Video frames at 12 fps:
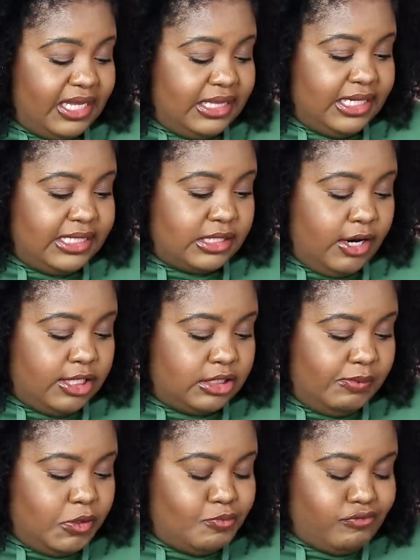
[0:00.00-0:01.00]
these are
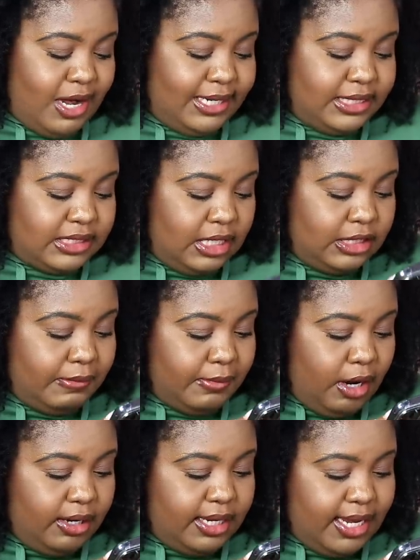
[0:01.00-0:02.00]
some new products on the
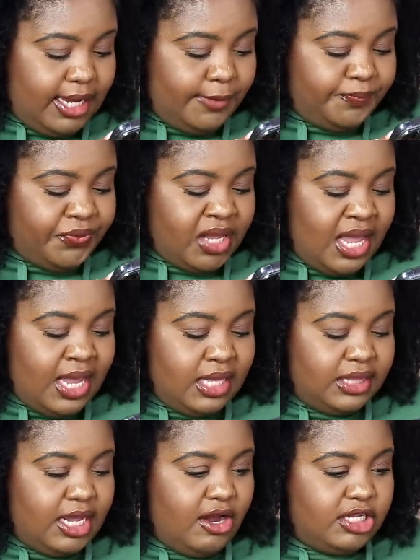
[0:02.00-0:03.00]
market.
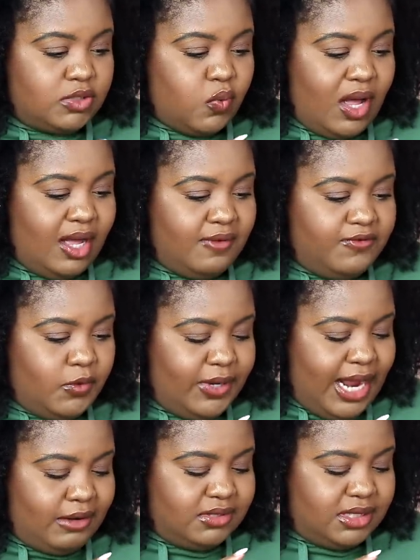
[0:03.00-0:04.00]
They are 12 fluid
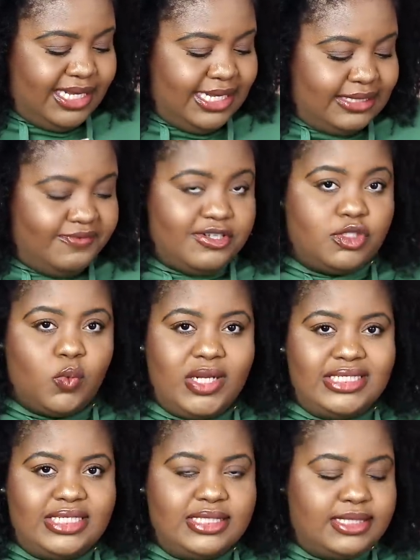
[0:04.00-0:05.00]
ounces for
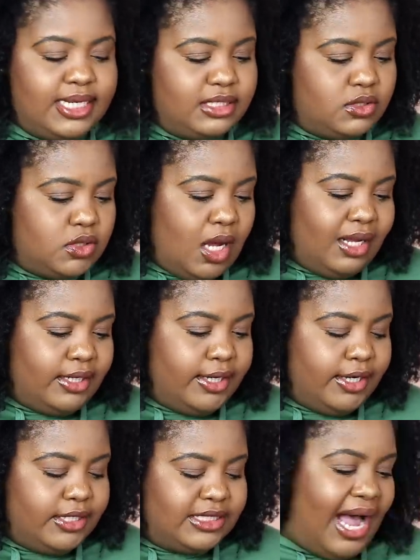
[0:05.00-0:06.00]

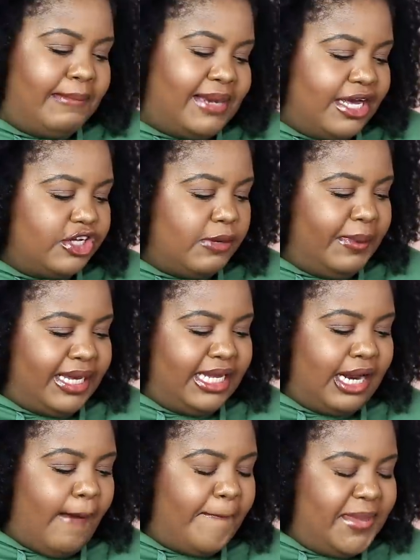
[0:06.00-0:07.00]
$26. I'm not going to pick it
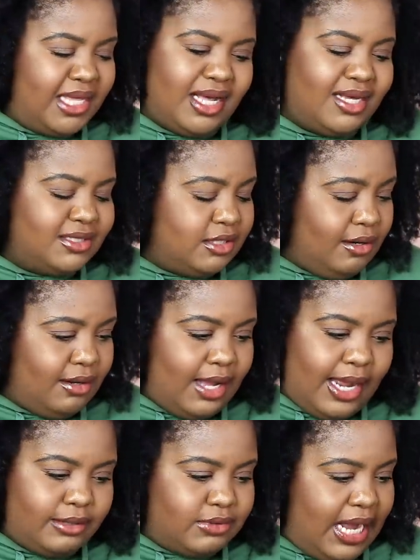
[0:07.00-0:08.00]
up because, girl,
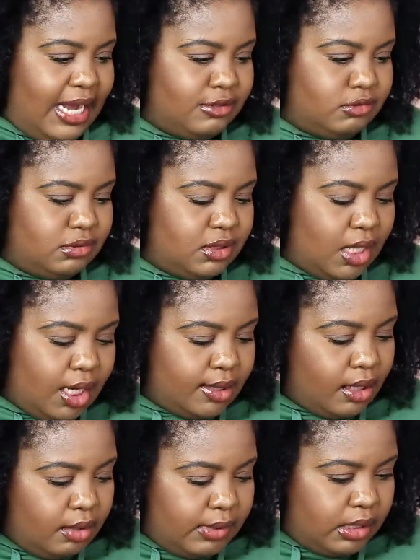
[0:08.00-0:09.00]
I do not
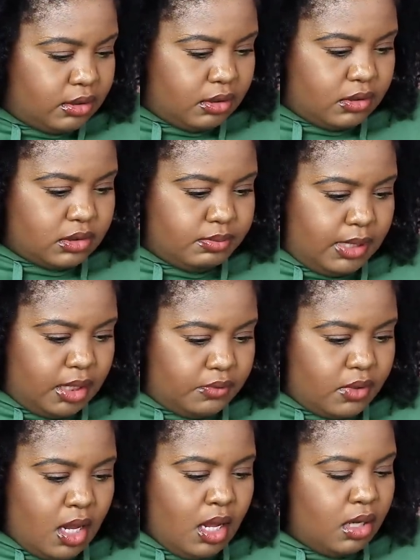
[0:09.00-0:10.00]
care about Curlsmith.
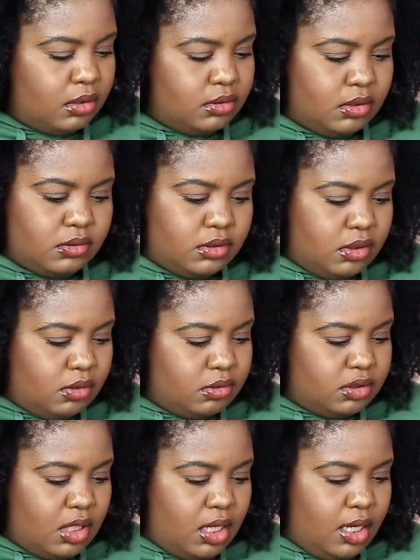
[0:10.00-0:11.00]
No tea, no
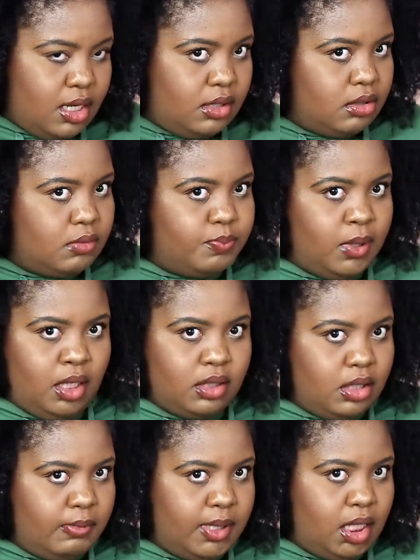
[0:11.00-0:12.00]
shade, no pink
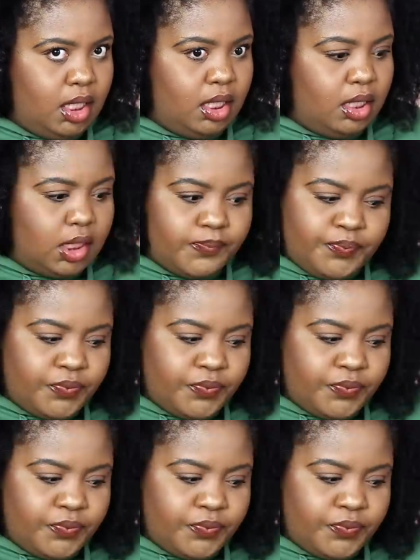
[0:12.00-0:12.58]
lemonade.